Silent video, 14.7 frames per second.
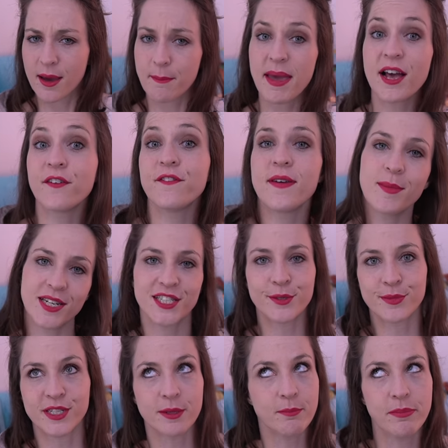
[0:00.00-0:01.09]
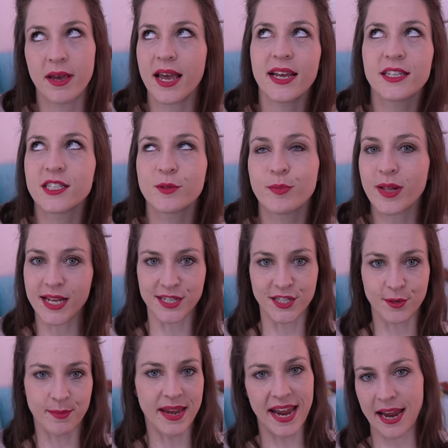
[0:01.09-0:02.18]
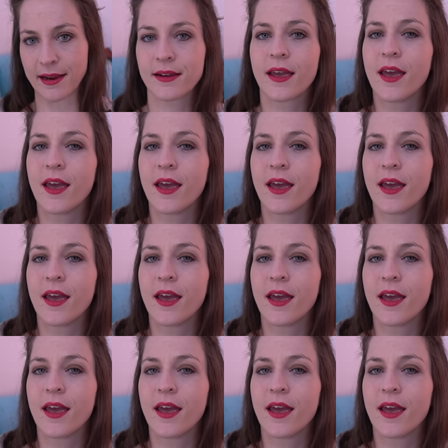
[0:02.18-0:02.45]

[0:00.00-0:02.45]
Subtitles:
male feminism is the best place to be.